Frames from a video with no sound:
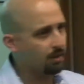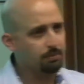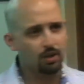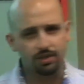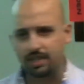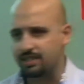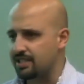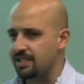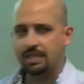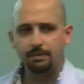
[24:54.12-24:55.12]
I apologize.
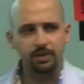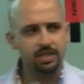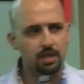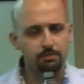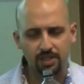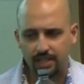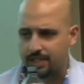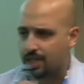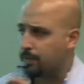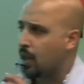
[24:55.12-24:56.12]
It's a similar example to
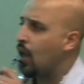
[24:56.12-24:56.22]
that time.